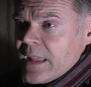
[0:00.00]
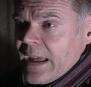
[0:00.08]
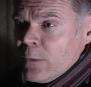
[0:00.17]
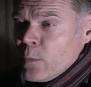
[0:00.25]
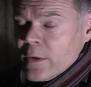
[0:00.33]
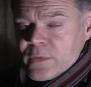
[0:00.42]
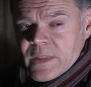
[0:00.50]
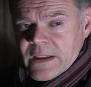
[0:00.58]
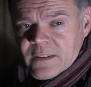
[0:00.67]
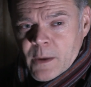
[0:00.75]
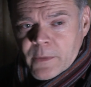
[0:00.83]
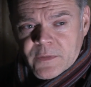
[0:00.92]
And all those
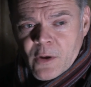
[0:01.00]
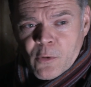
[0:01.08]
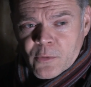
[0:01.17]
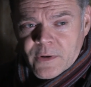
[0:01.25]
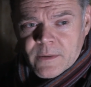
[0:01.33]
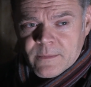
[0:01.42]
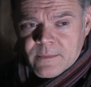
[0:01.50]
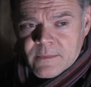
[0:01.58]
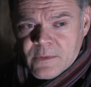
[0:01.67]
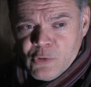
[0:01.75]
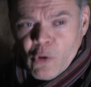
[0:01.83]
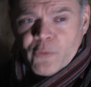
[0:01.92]
things I was told
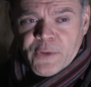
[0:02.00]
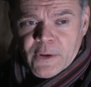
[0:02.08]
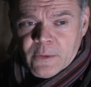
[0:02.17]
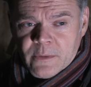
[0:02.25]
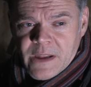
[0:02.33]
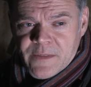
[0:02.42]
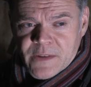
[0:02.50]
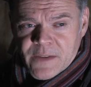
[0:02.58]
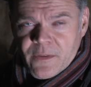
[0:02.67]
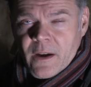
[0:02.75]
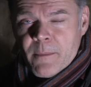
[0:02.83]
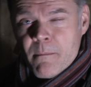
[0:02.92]
not to do, even
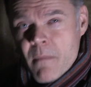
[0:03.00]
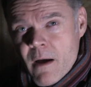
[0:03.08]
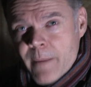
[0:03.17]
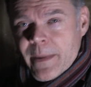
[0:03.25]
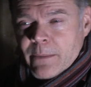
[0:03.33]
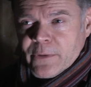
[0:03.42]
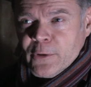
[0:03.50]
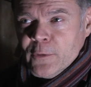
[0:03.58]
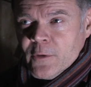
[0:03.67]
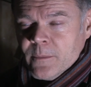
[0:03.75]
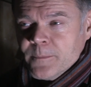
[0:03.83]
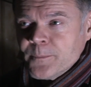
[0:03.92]
if I might be able to do
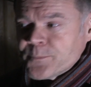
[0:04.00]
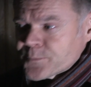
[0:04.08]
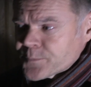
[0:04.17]
them,